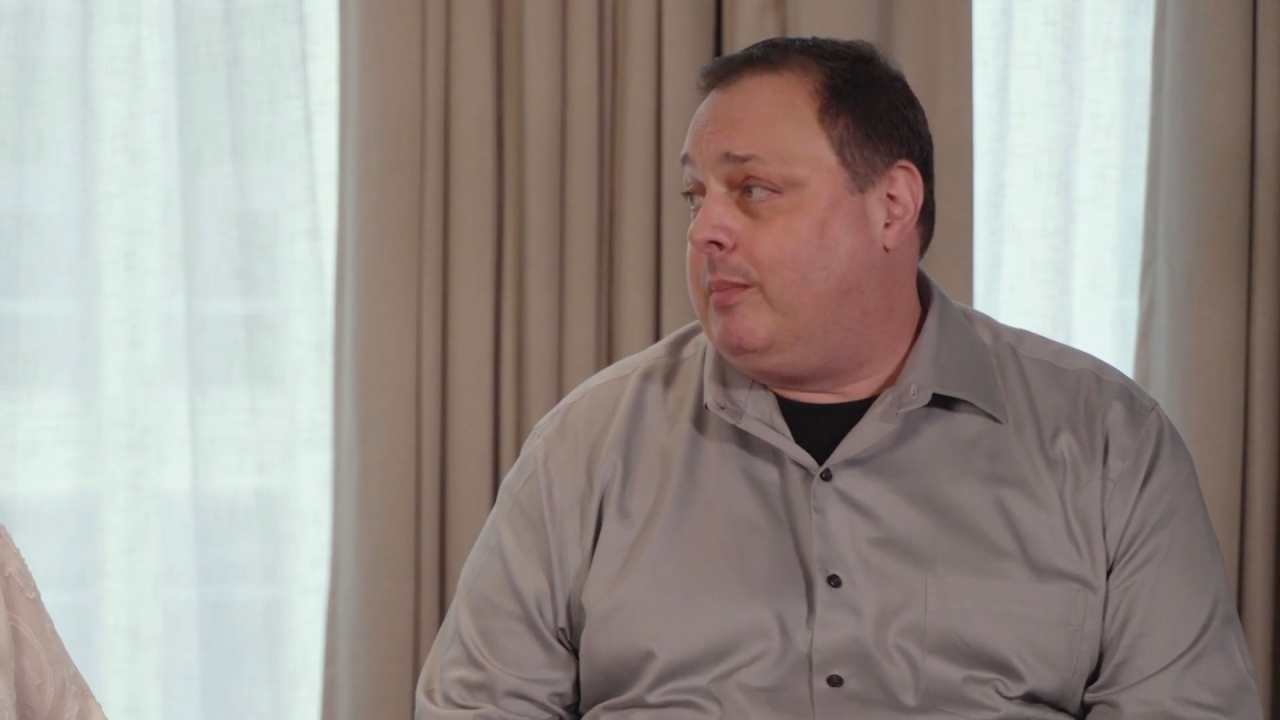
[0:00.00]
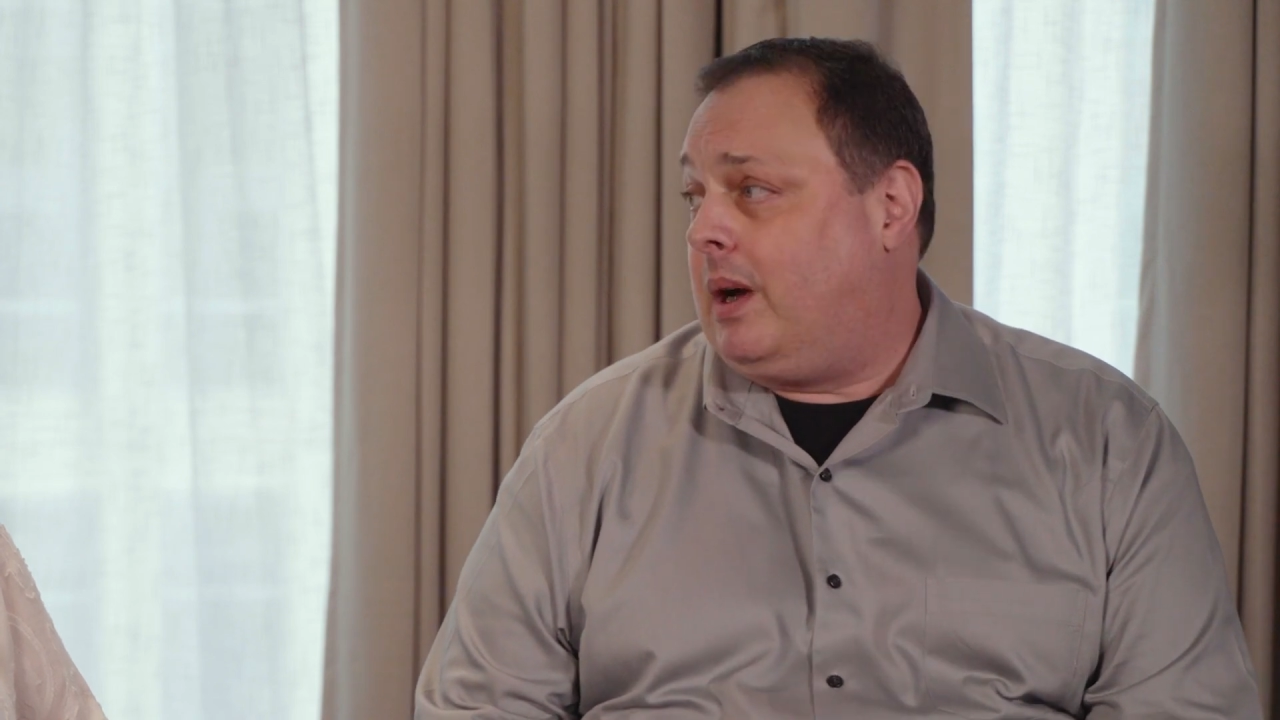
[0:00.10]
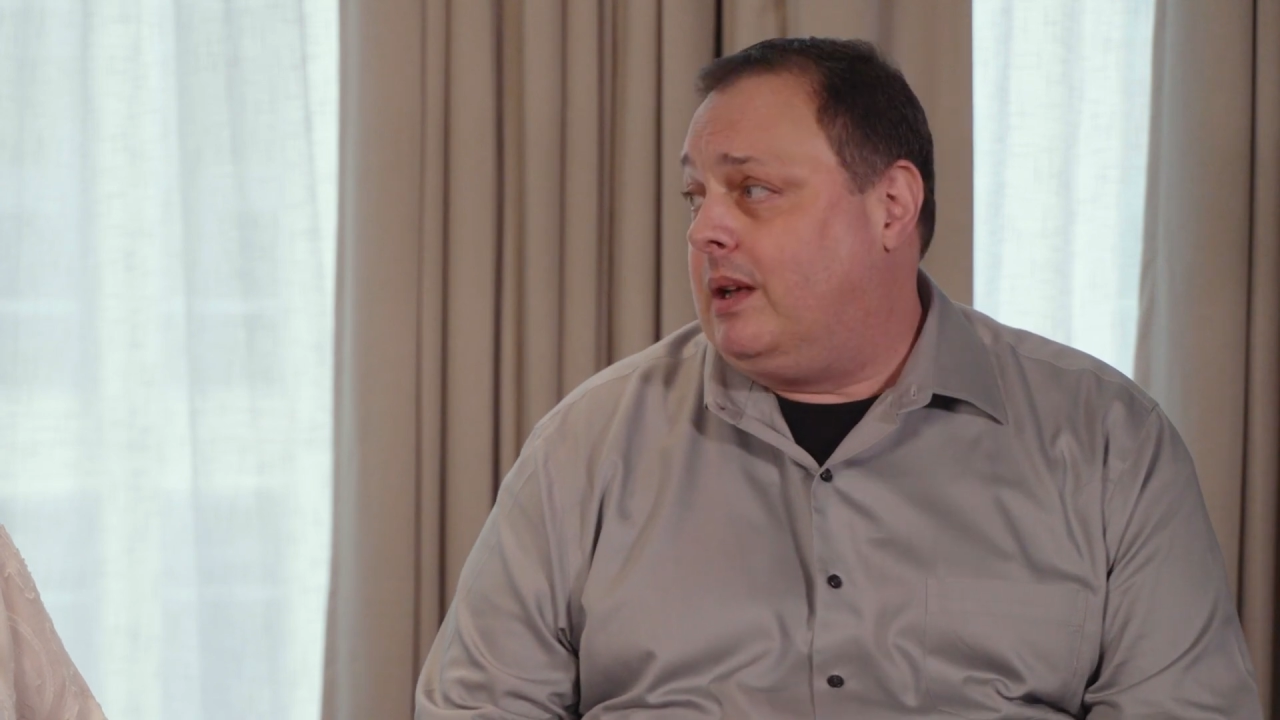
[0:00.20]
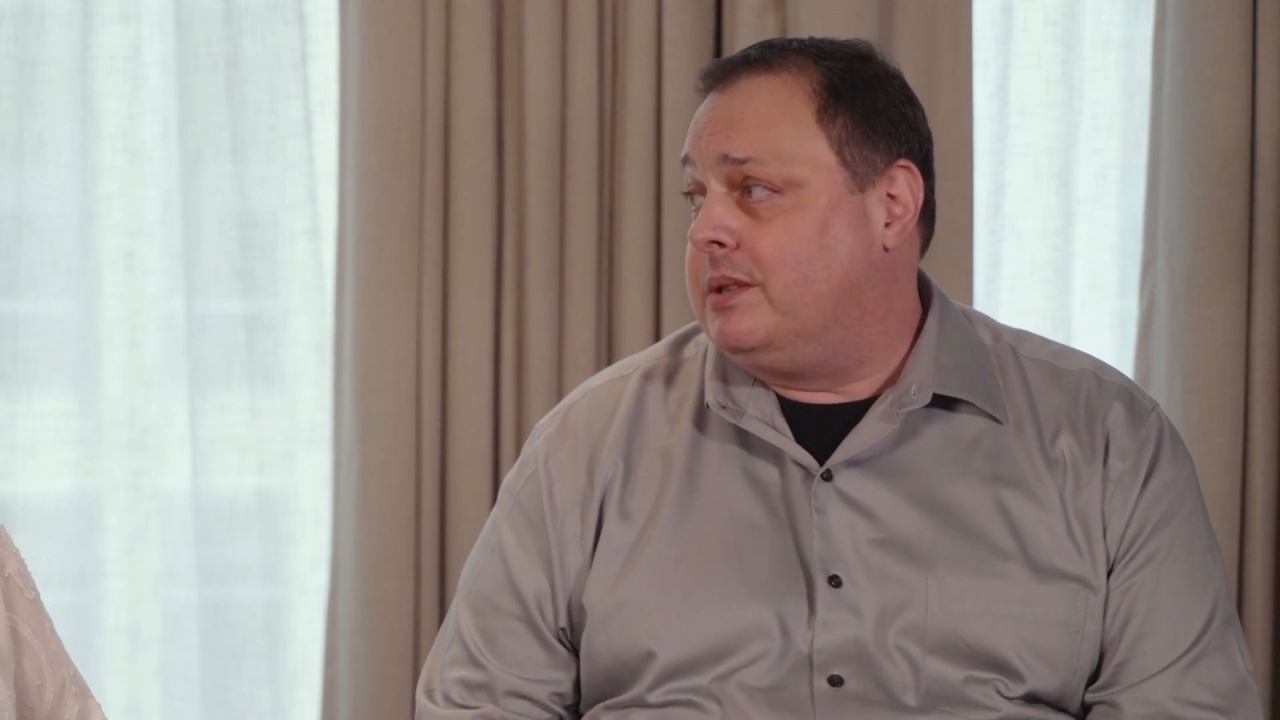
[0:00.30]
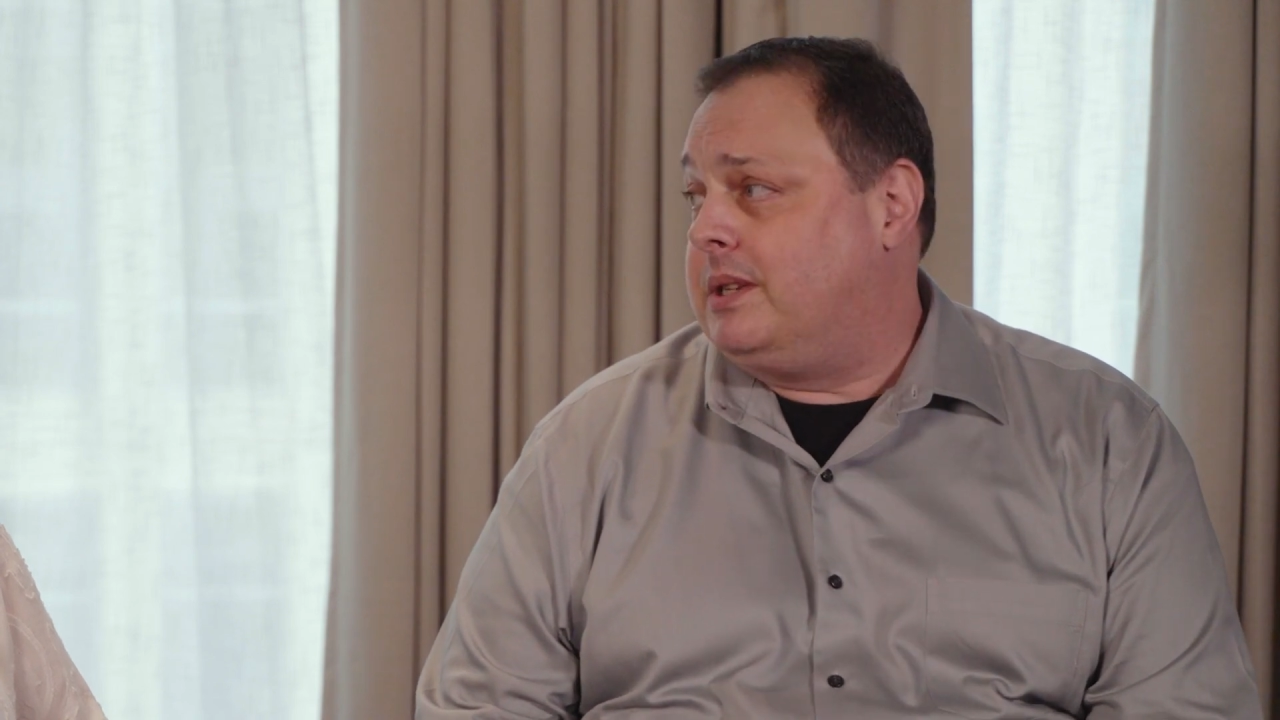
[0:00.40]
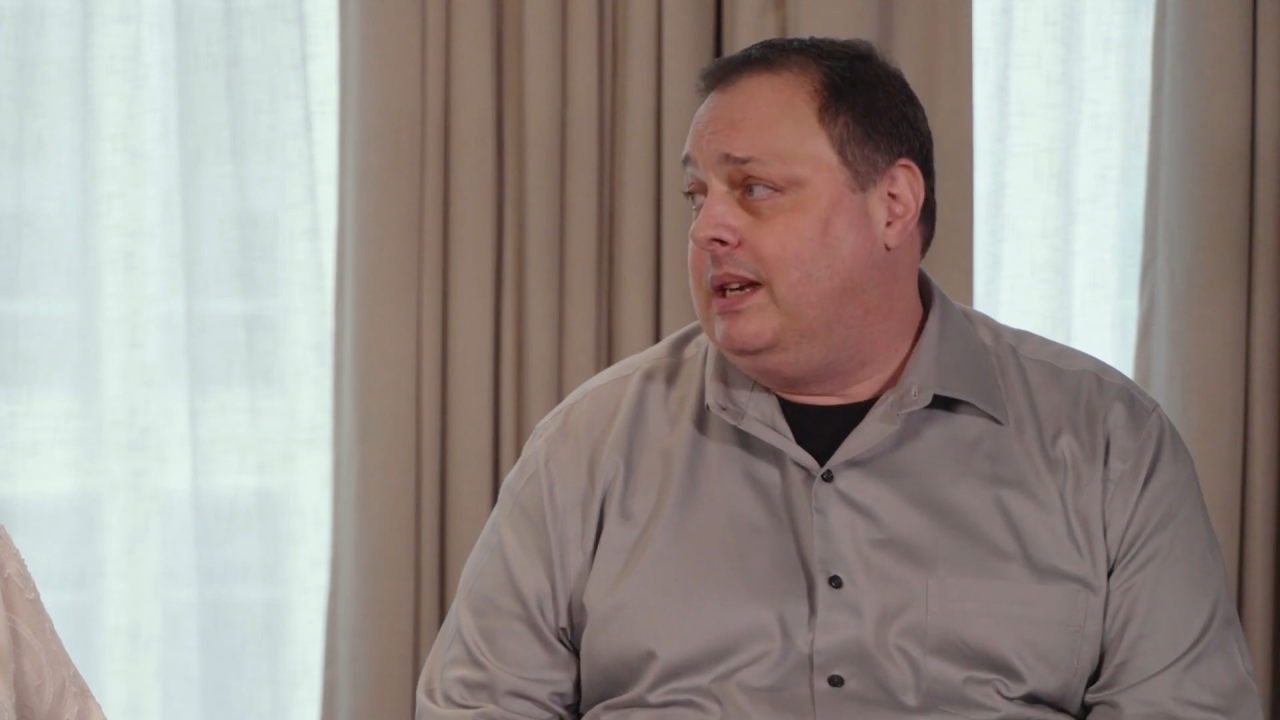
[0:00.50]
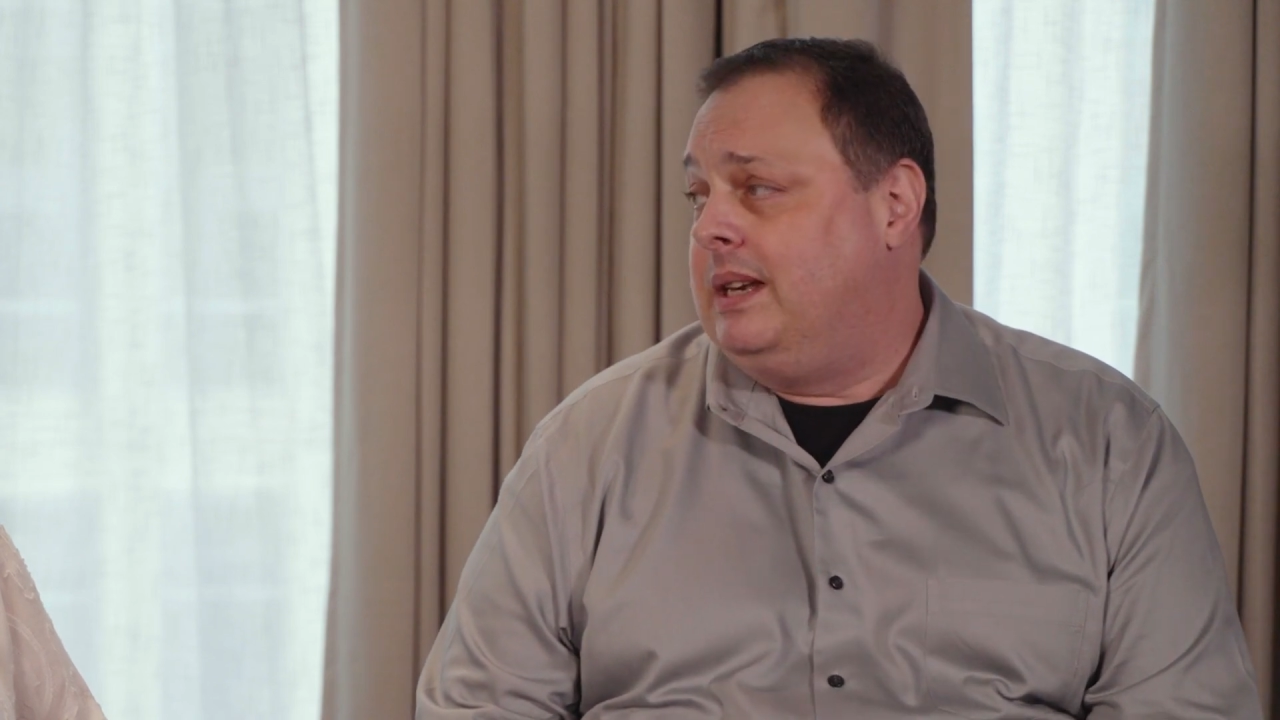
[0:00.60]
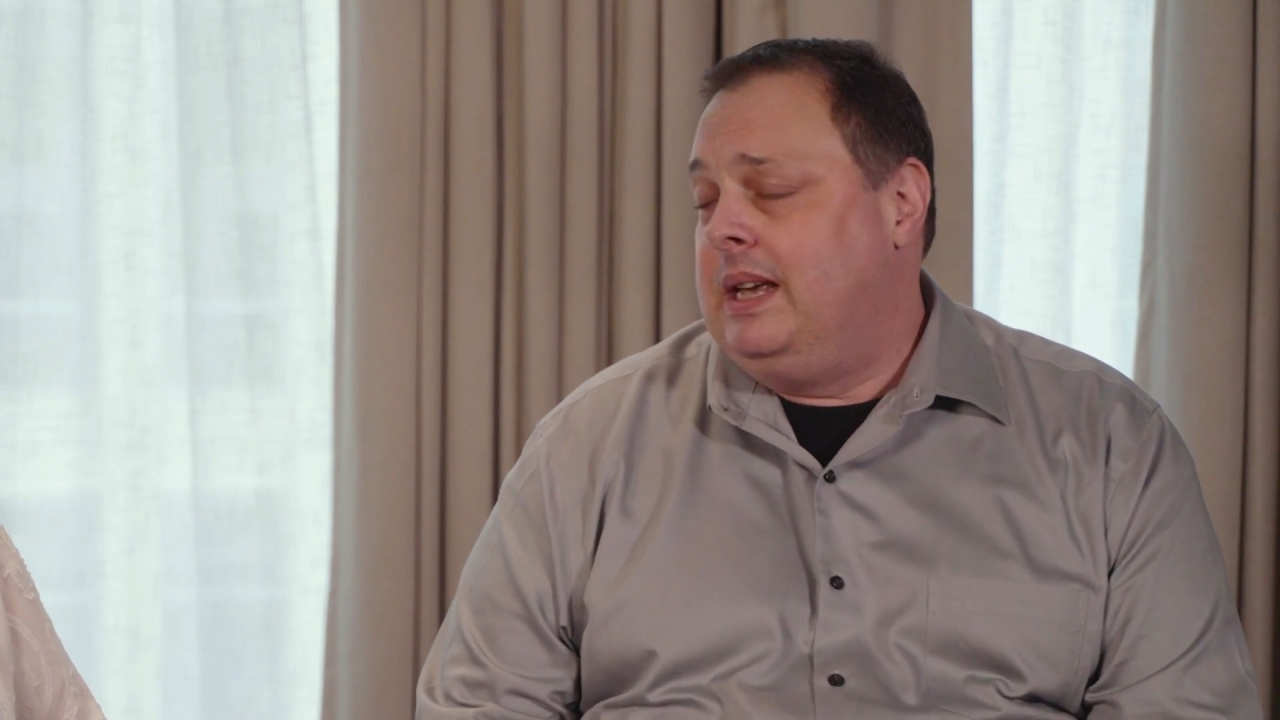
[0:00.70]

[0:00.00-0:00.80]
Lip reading: policy?